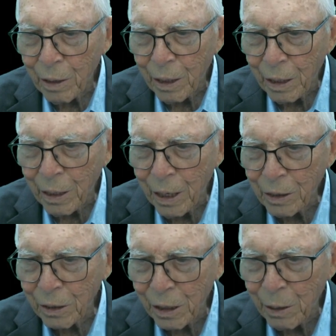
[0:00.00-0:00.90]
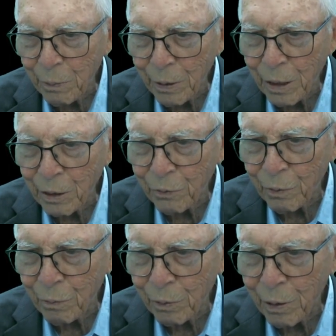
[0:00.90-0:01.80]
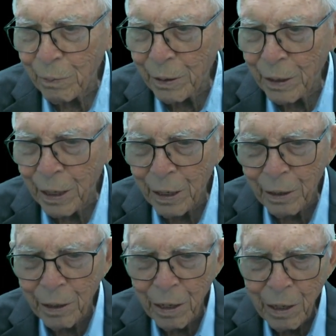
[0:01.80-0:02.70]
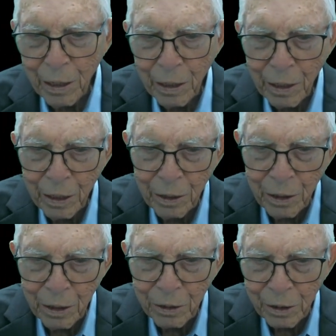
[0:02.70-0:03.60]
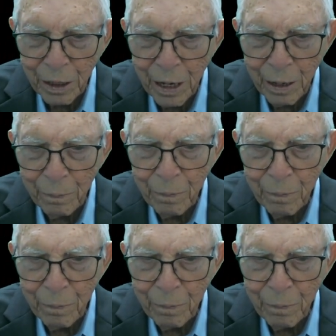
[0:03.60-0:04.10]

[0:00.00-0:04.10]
and that's keeping this from coming down in this gap,